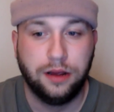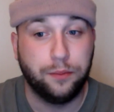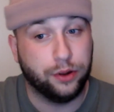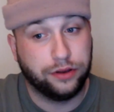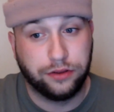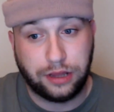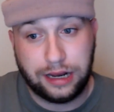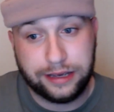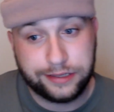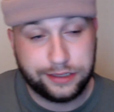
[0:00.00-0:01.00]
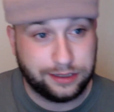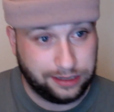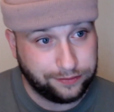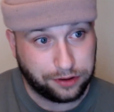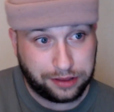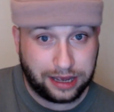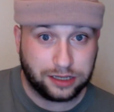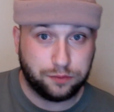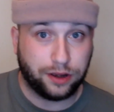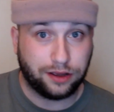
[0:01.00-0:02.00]
but nonetheless, even though they are
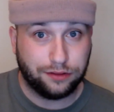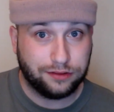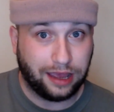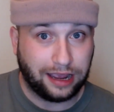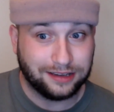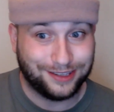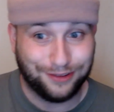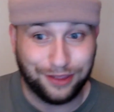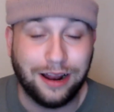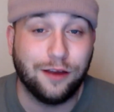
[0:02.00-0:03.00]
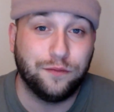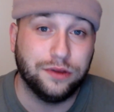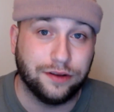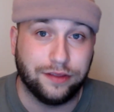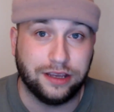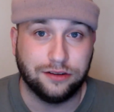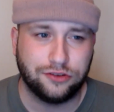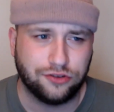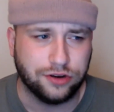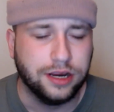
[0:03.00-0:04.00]
spoilt, they are still the lifeblood of the
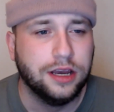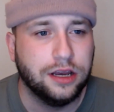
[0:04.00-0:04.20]
industry.